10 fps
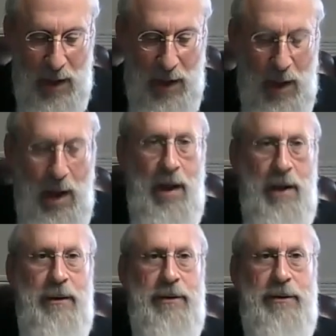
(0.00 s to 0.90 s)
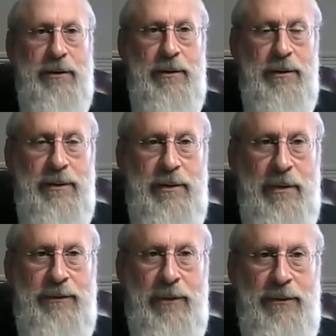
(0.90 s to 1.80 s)

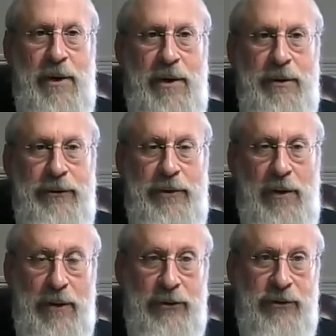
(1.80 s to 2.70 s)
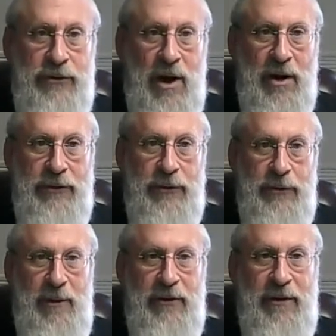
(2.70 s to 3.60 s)
for all those hashkachas, or
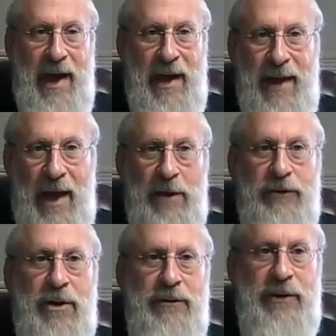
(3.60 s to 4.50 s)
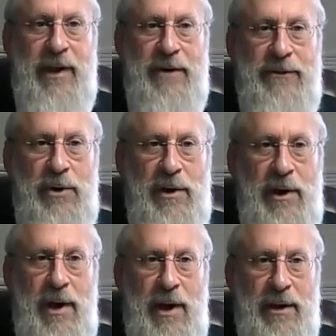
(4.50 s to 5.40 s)
especially the out of town hashkachas that can't afford
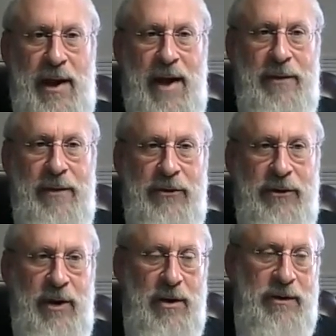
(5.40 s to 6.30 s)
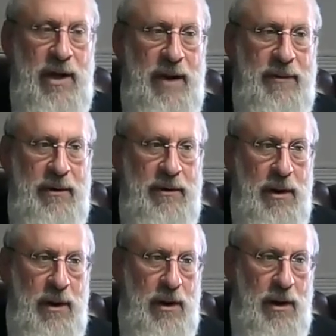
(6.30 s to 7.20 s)
to have a mashgiach all the time, and
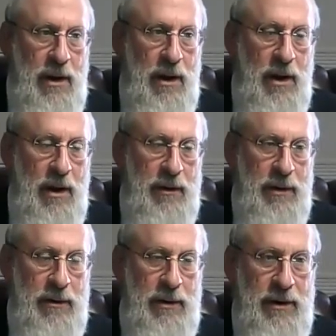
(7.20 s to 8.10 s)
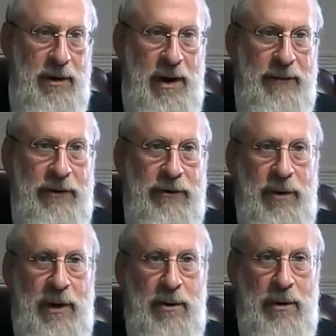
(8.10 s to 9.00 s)
you don't have such a great